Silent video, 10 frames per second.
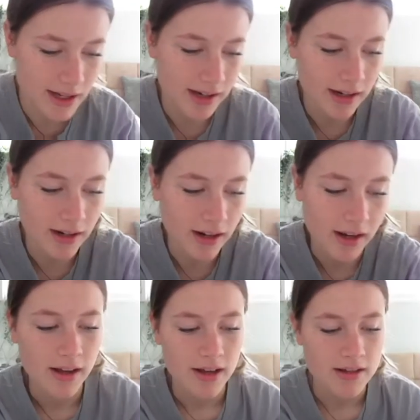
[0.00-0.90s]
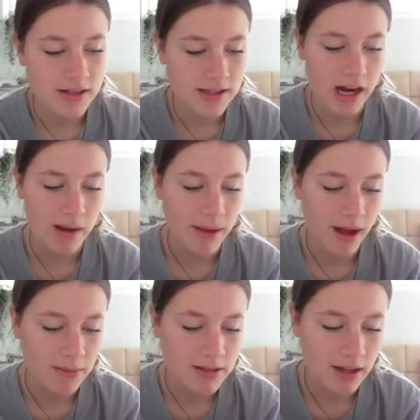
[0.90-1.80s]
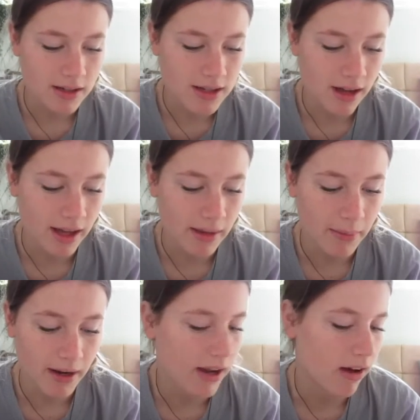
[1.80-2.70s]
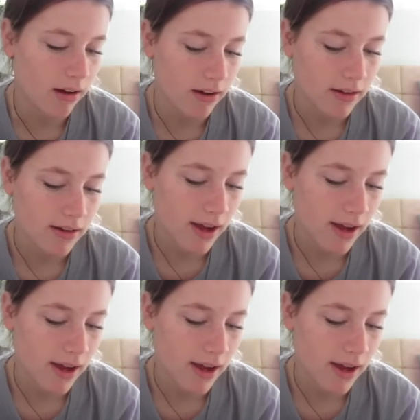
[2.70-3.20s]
tied it. She said I'd be able to untie it, but I can't.